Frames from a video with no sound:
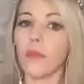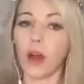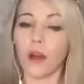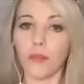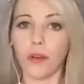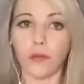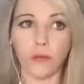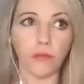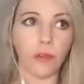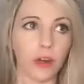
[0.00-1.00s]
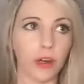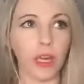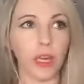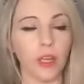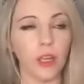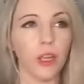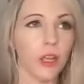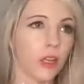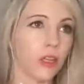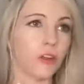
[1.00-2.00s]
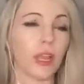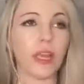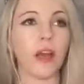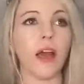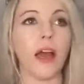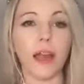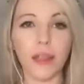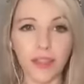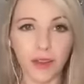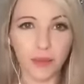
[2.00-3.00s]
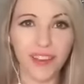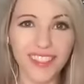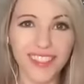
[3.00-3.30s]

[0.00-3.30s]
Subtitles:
you cannot hide them.